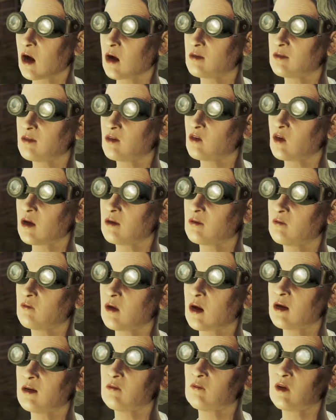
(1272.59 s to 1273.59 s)
Ask the
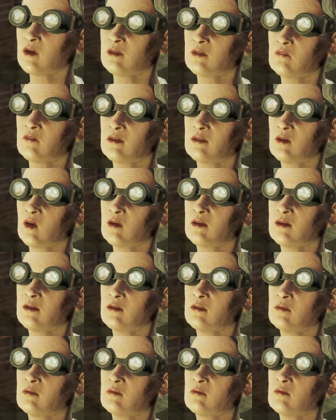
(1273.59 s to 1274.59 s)
survivors if it's
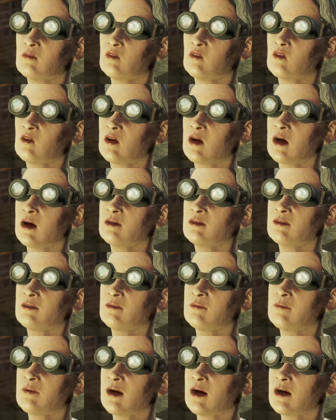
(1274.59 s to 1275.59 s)
really
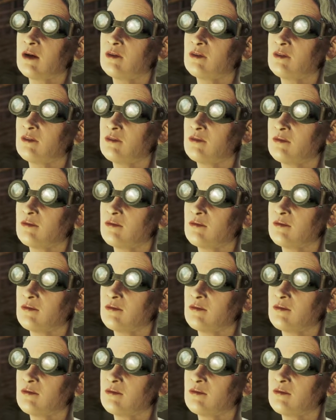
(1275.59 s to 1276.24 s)
that bad.